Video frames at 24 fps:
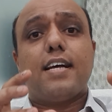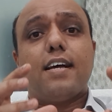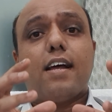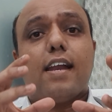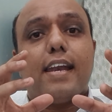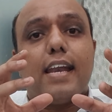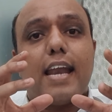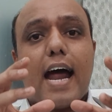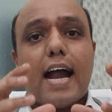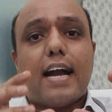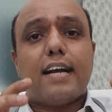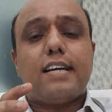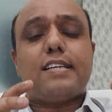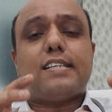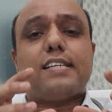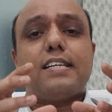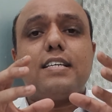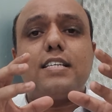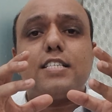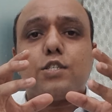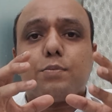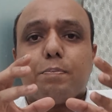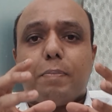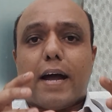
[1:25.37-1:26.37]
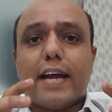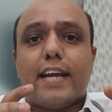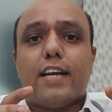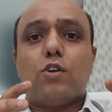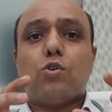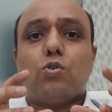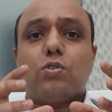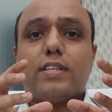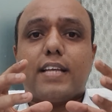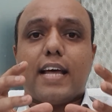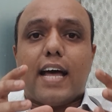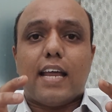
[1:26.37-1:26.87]
lateral
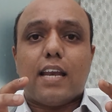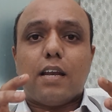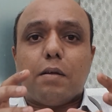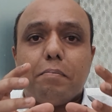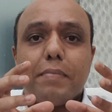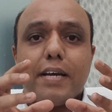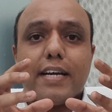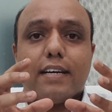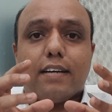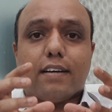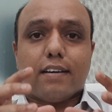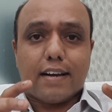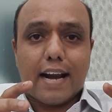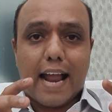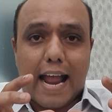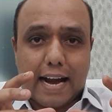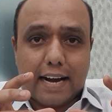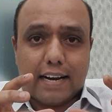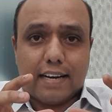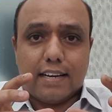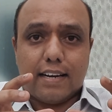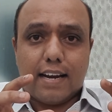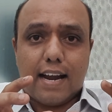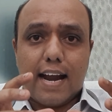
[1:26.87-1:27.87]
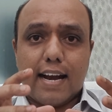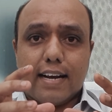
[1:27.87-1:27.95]
spinothalamic tract.